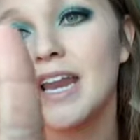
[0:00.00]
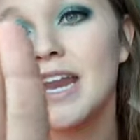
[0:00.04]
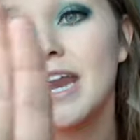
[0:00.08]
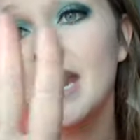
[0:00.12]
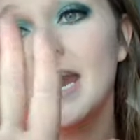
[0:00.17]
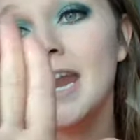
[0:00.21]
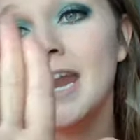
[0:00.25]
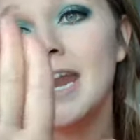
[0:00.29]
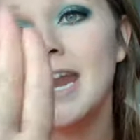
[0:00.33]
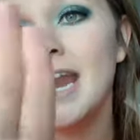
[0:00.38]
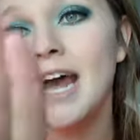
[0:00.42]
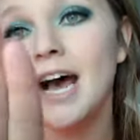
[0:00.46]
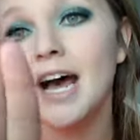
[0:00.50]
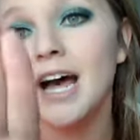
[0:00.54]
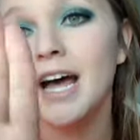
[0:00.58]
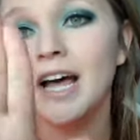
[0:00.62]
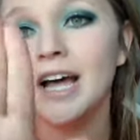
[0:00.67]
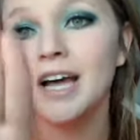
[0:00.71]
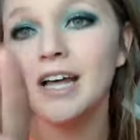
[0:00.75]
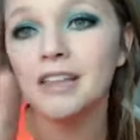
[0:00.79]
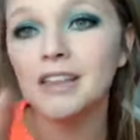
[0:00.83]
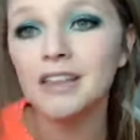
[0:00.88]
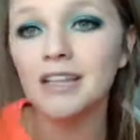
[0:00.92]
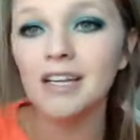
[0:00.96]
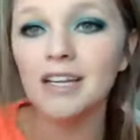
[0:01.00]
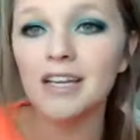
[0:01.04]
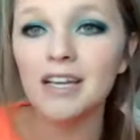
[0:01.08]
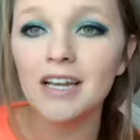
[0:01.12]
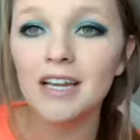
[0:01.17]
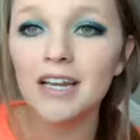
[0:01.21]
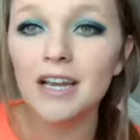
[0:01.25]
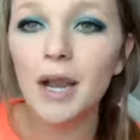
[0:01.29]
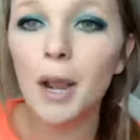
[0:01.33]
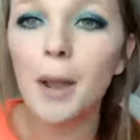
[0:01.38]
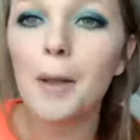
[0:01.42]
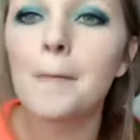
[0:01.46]

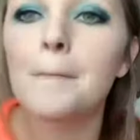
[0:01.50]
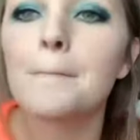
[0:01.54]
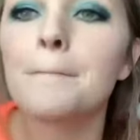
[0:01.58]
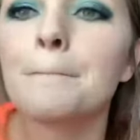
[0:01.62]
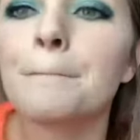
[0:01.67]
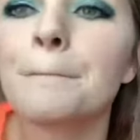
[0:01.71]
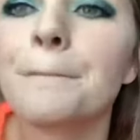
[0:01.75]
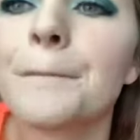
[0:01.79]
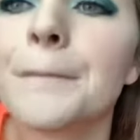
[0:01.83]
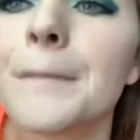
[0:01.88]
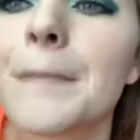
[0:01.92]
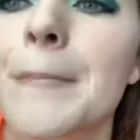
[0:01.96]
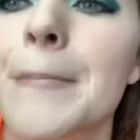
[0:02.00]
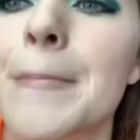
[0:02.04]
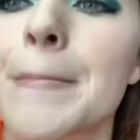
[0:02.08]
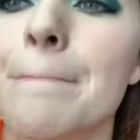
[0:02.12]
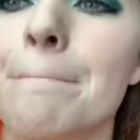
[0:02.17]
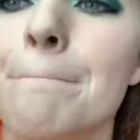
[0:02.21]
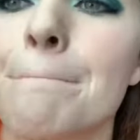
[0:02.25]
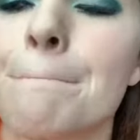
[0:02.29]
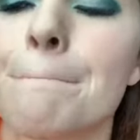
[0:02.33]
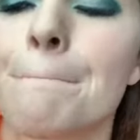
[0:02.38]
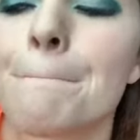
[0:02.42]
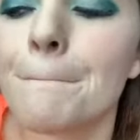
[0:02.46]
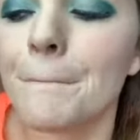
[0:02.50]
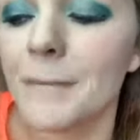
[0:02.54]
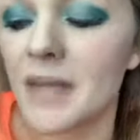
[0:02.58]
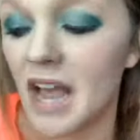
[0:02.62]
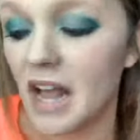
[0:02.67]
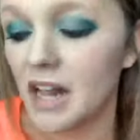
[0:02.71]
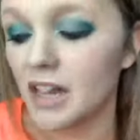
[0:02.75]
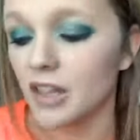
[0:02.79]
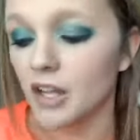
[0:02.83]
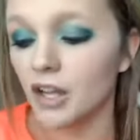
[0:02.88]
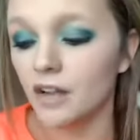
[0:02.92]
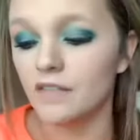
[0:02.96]
Nothing.
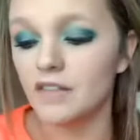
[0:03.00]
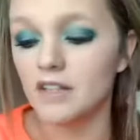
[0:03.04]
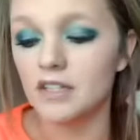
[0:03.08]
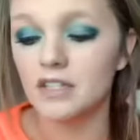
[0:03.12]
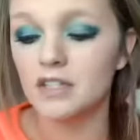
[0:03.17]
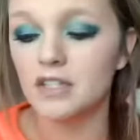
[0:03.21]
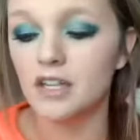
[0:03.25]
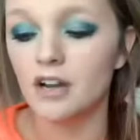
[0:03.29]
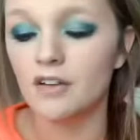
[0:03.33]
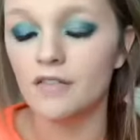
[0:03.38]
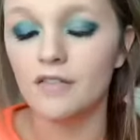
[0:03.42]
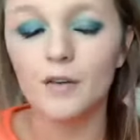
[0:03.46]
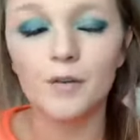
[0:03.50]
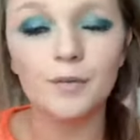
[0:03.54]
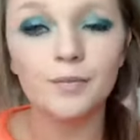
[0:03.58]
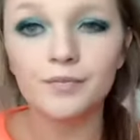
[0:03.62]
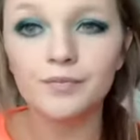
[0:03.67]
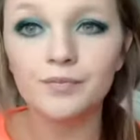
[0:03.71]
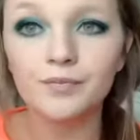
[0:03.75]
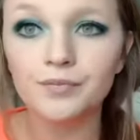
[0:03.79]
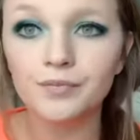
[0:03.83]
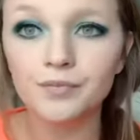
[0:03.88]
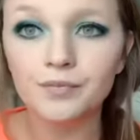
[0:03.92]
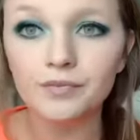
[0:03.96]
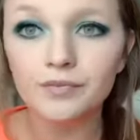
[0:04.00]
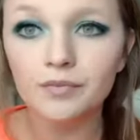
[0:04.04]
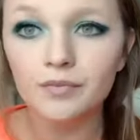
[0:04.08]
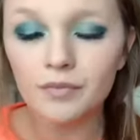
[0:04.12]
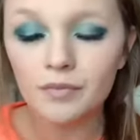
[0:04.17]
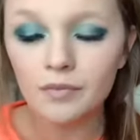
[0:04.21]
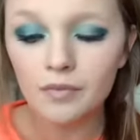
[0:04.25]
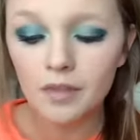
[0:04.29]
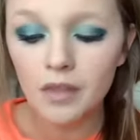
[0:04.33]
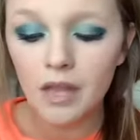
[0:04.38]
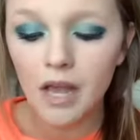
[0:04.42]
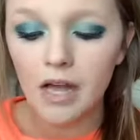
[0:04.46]
I love this stuff.
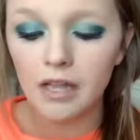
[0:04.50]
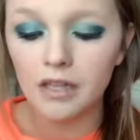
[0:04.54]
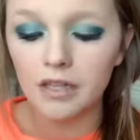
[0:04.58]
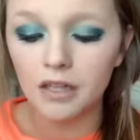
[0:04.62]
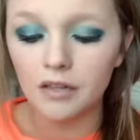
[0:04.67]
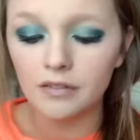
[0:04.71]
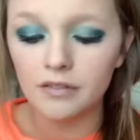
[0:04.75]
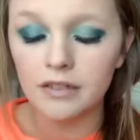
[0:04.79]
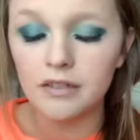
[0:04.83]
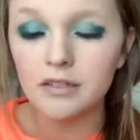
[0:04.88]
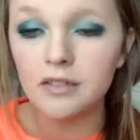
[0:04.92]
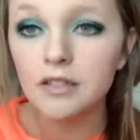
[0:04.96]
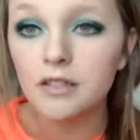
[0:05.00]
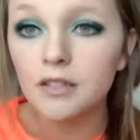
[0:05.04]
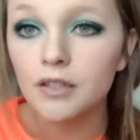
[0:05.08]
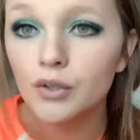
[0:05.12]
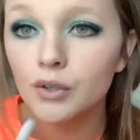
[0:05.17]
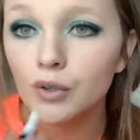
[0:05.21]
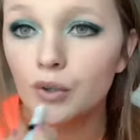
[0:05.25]
I love it.